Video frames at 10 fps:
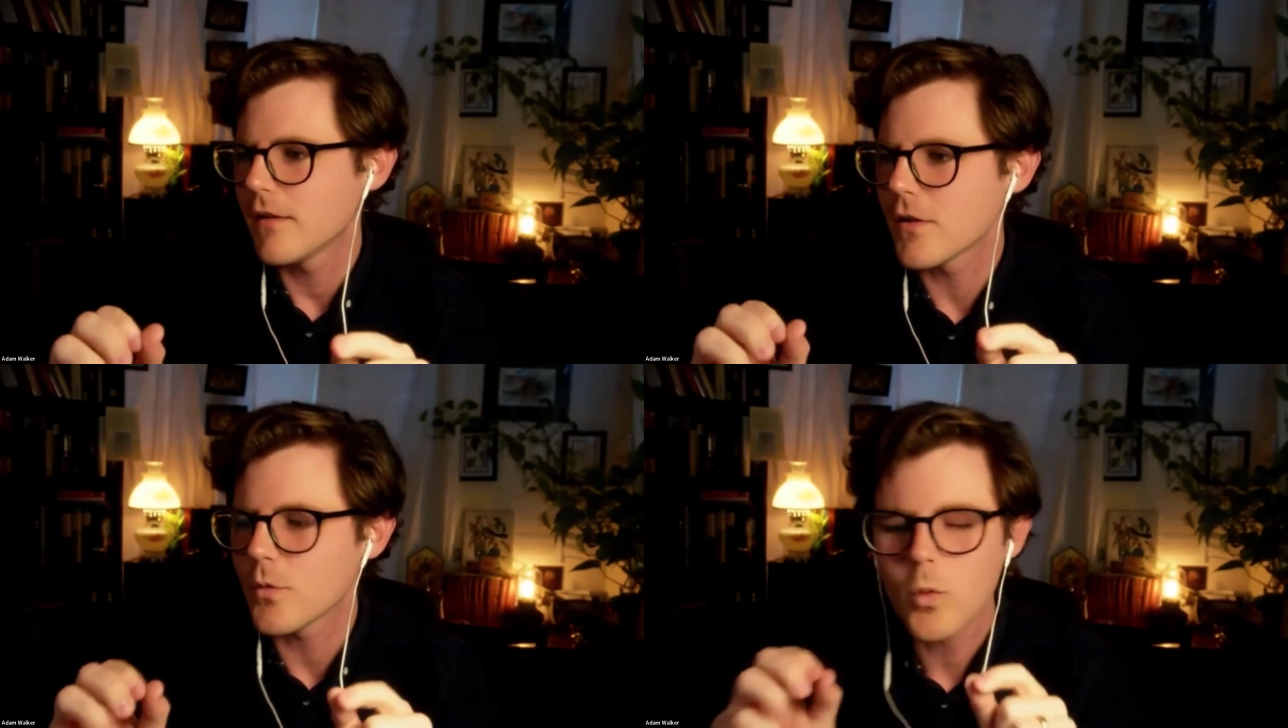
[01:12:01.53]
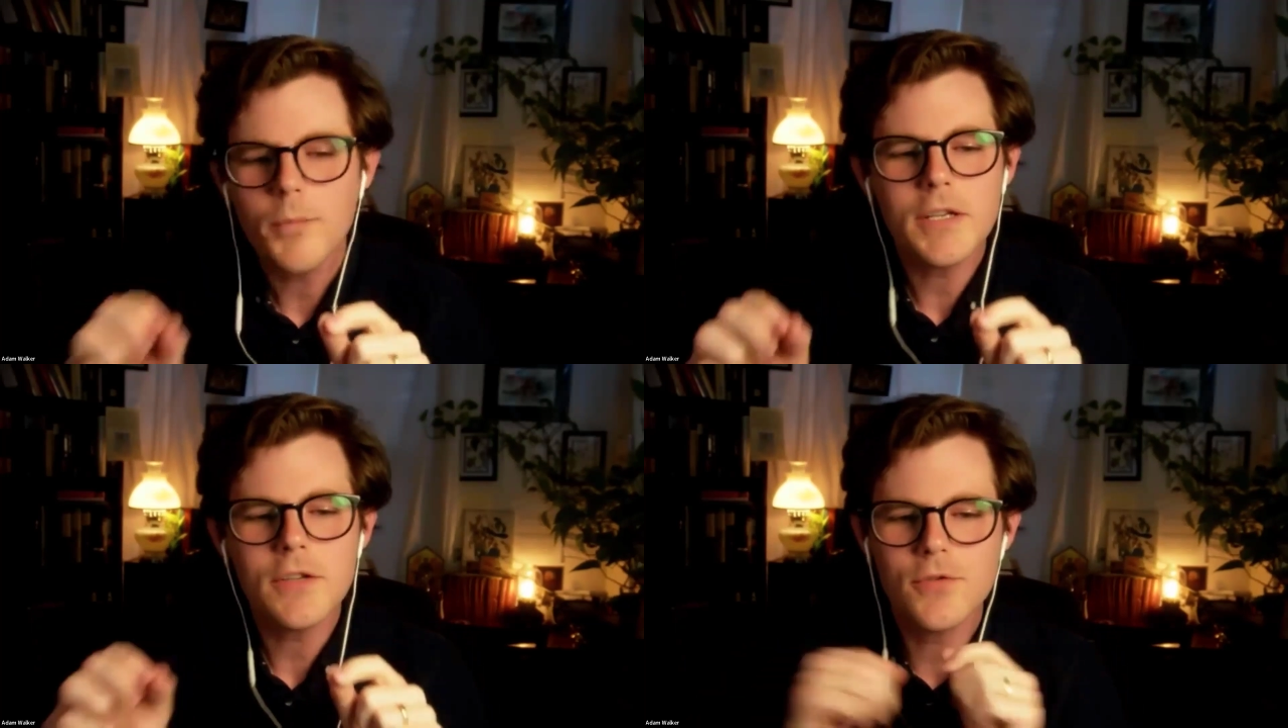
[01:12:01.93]
The
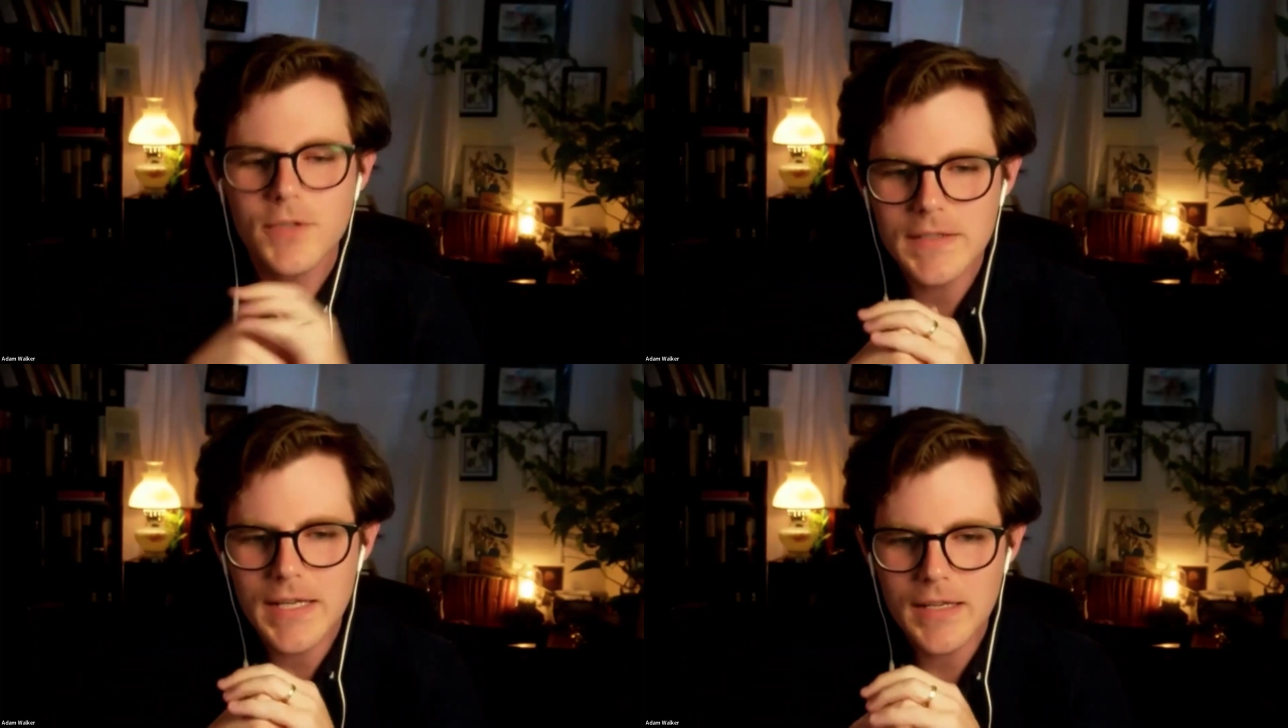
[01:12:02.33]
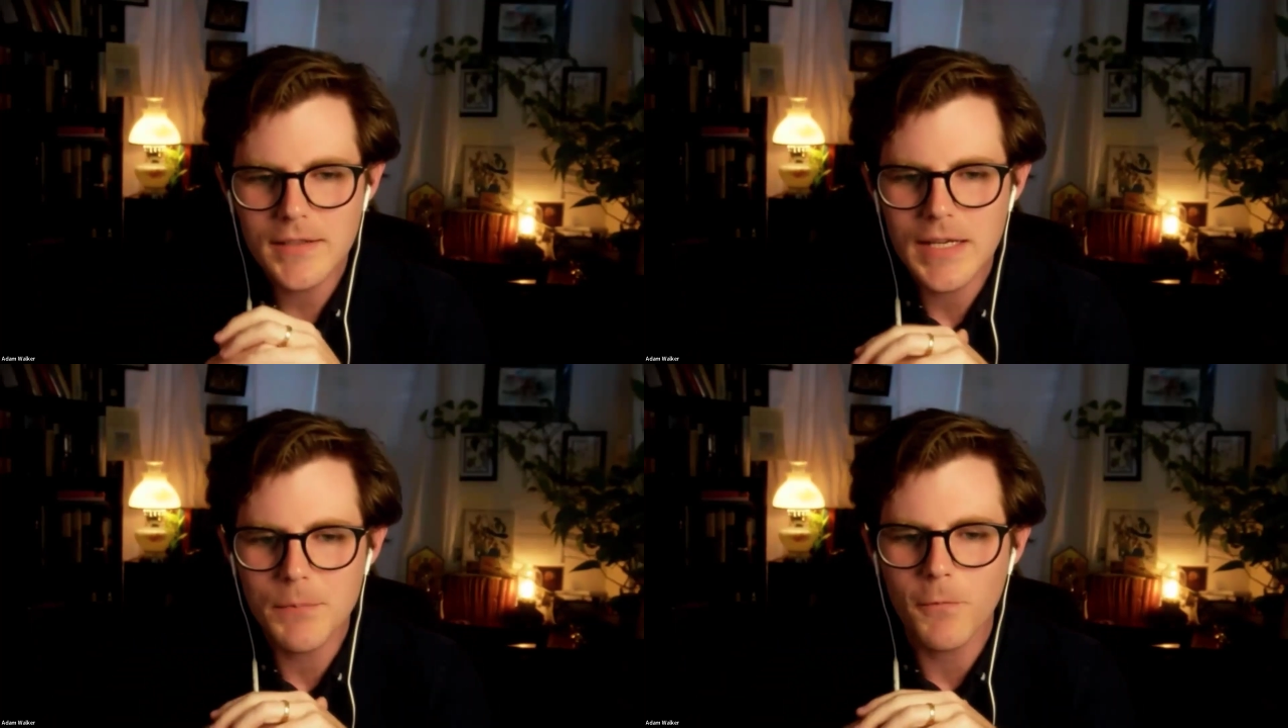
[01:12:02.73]
woman who
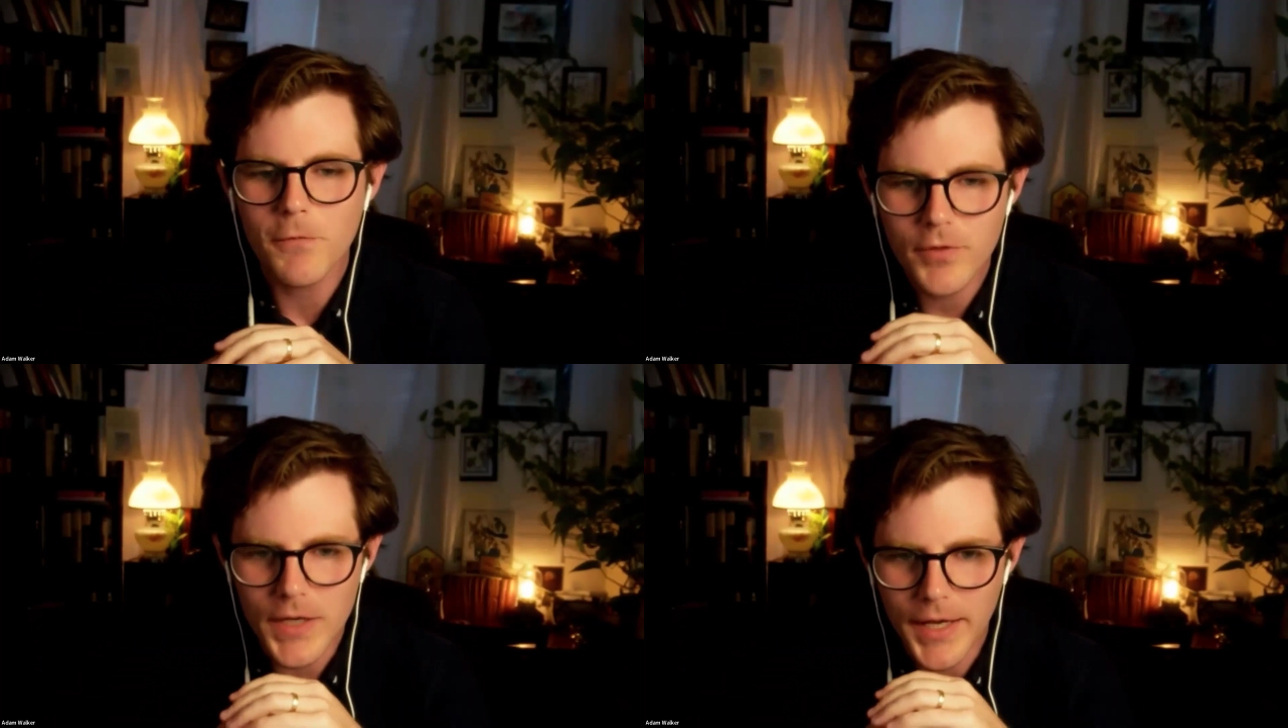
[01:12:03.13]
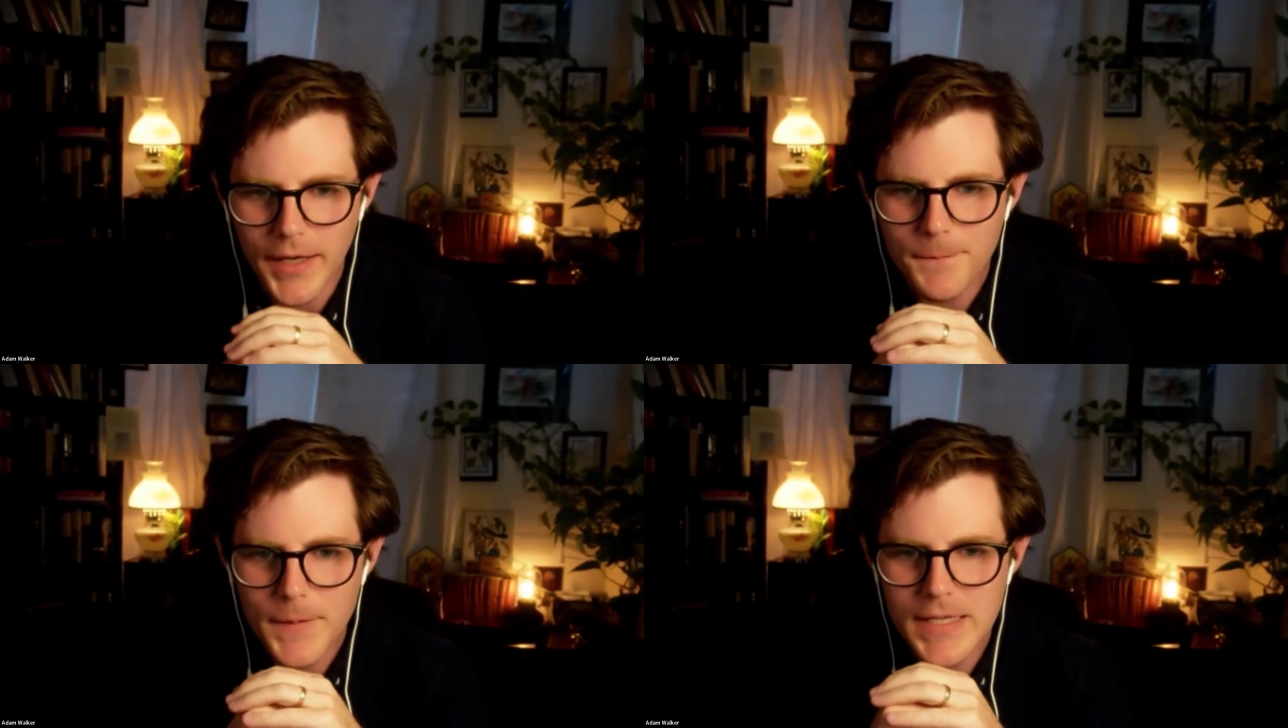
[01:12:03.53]
sings him free